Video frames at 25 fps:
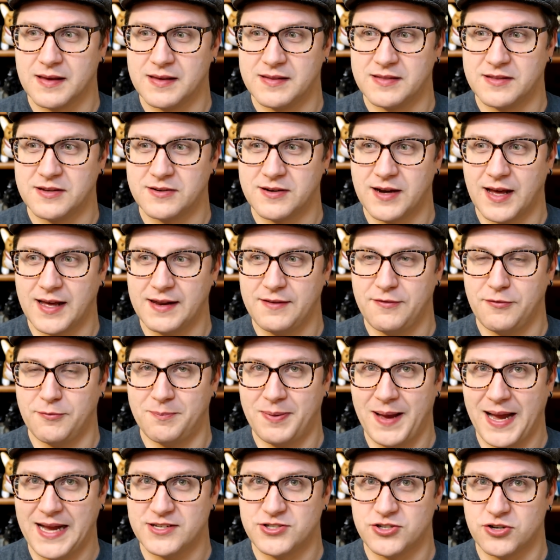They're not even
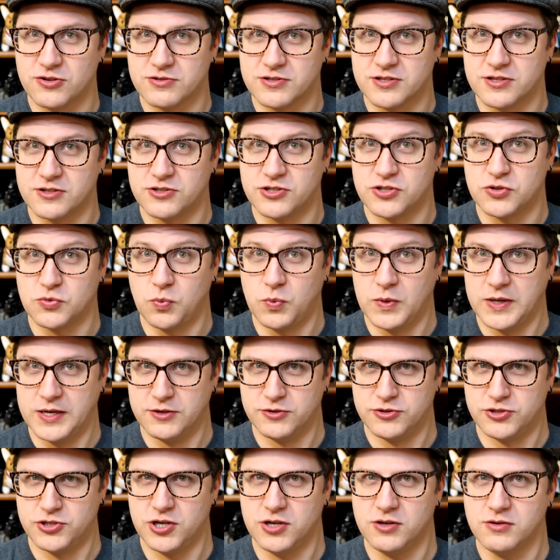bad jokes, they're just
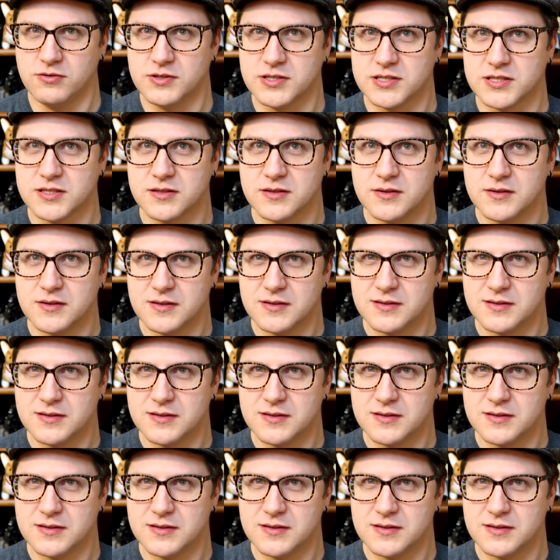weird jokes.